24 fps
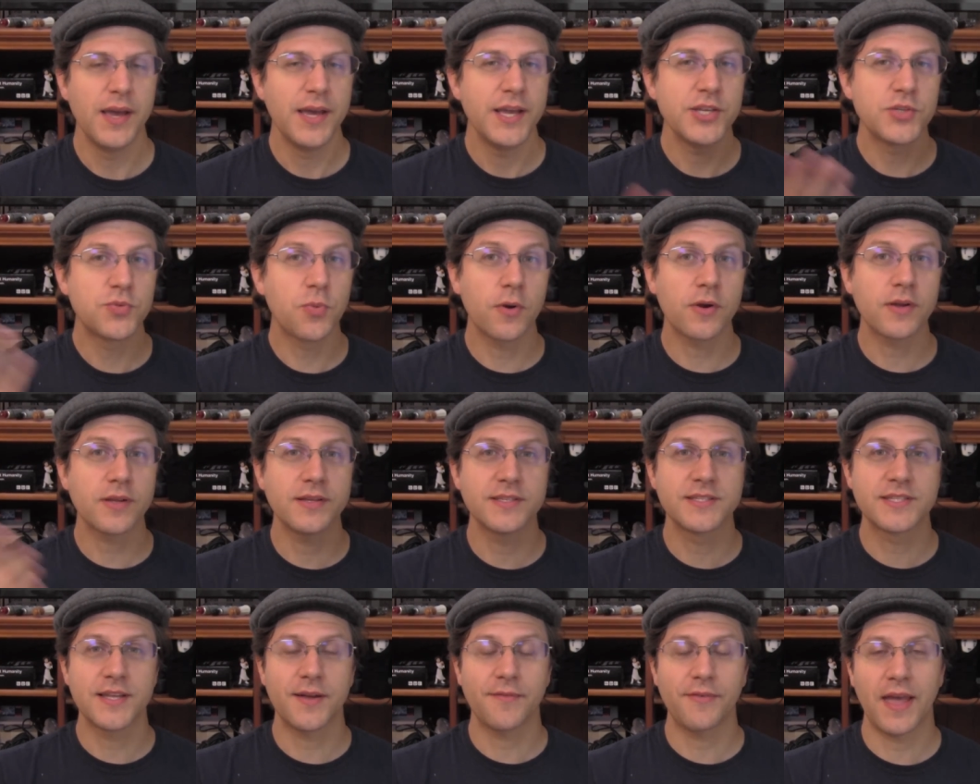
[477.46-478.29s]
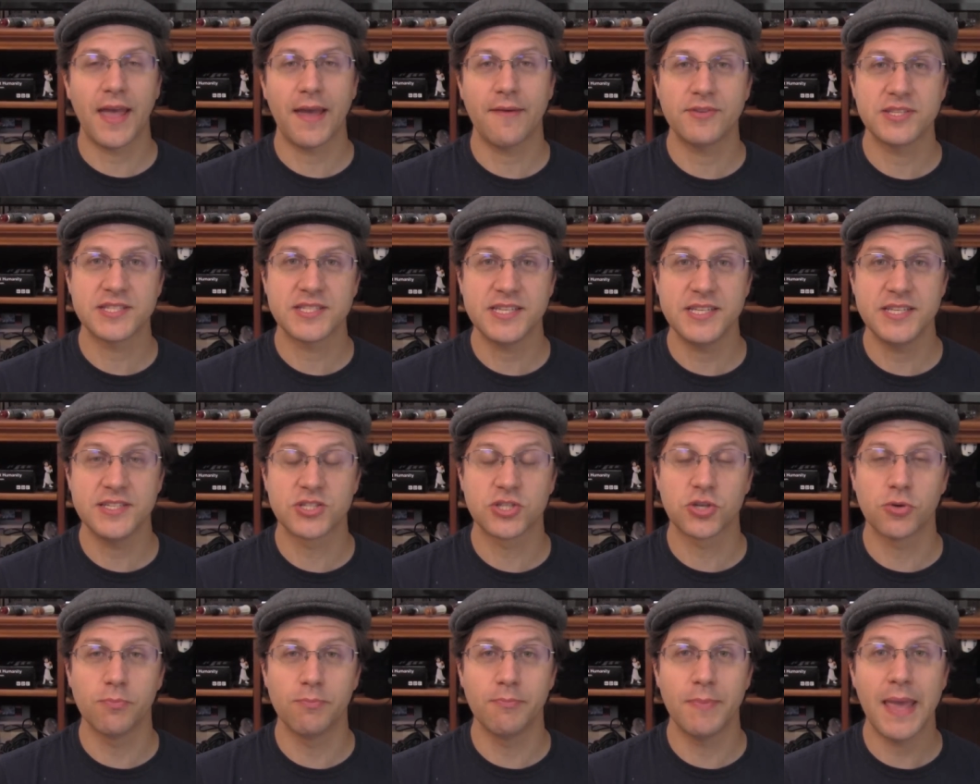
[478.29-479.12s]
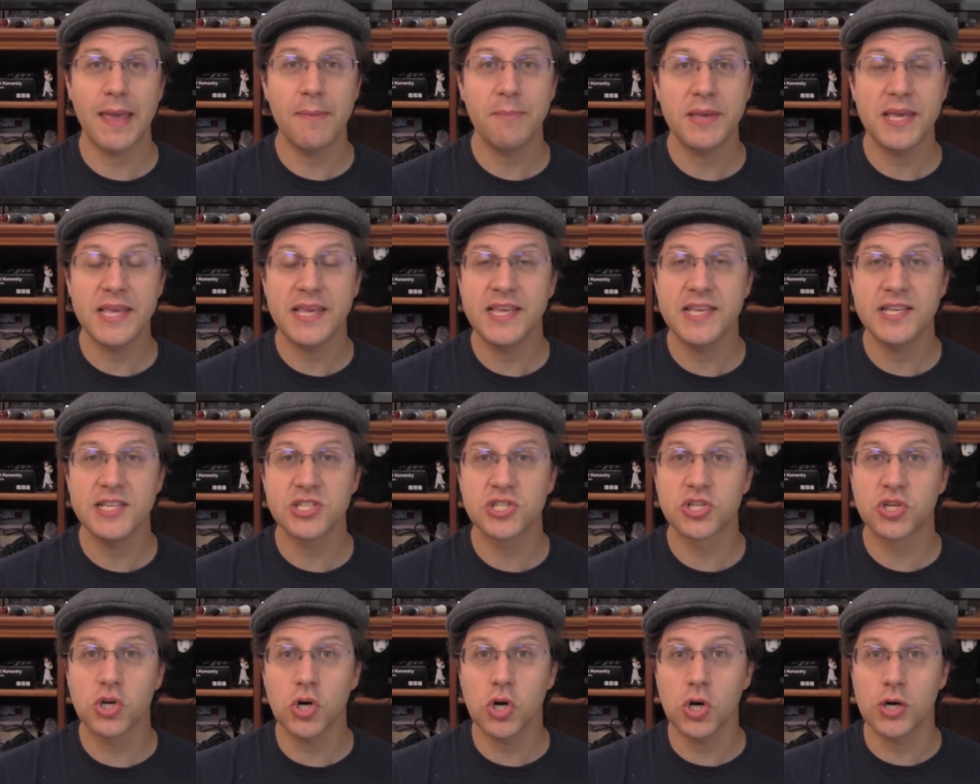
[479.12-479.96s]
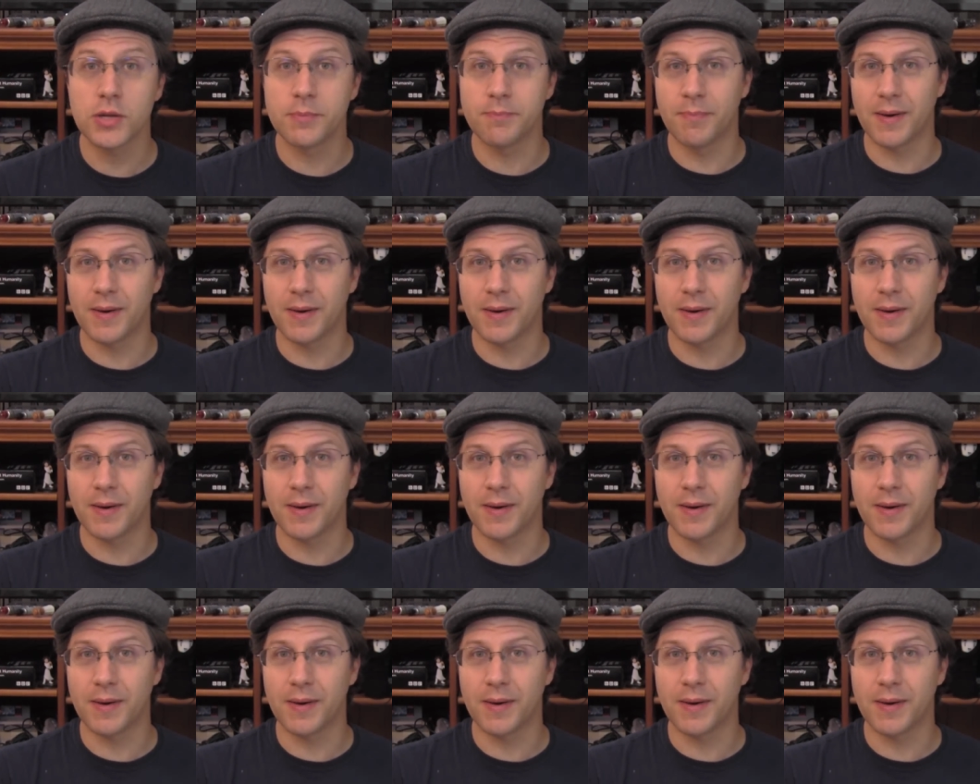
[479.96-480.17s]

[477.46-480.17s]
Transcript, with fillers: he's working on stuff I haven't seen so maybe he's good